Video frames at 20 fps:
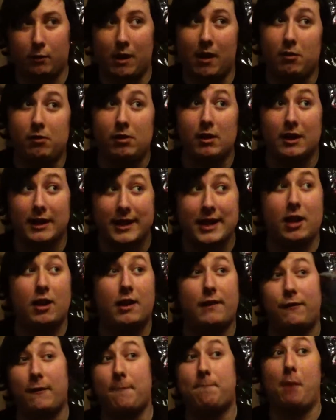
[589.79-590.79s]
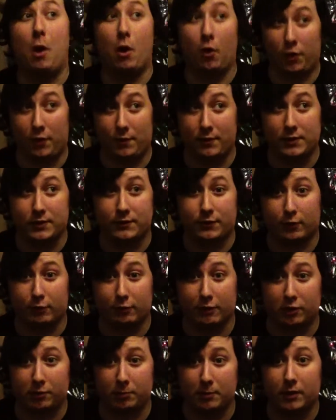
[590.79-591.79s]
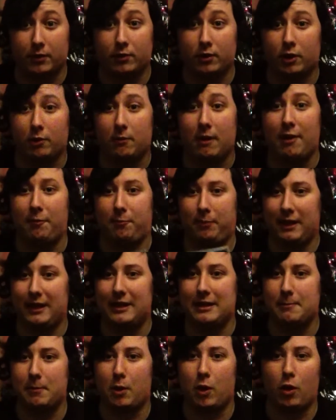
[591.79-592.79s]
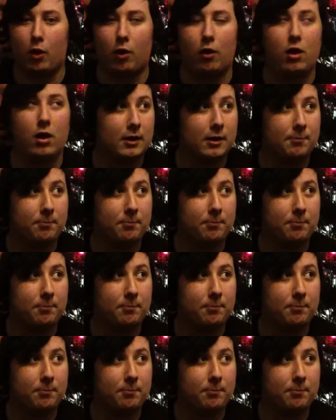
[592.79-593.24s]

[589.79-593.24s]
Well, he got it for both of us for Christmas, although I've played it more.